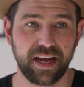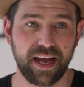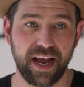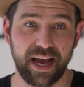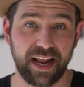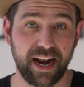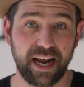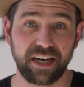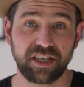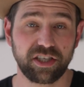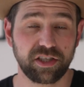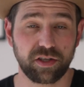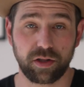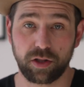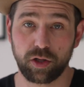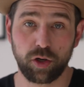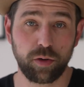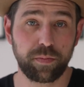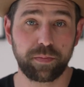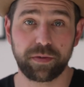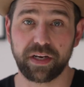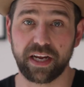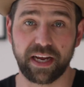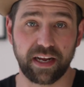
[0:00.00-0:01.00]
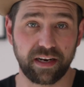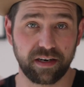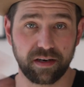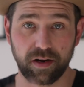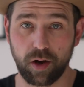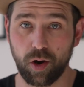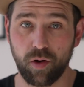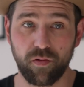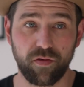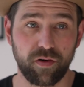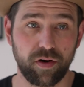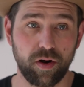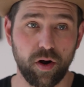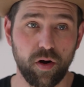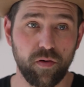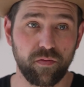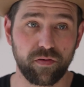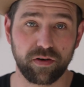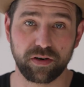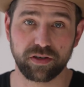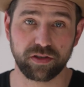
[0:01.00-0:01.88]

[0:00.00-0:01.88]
And I just looped it over and over.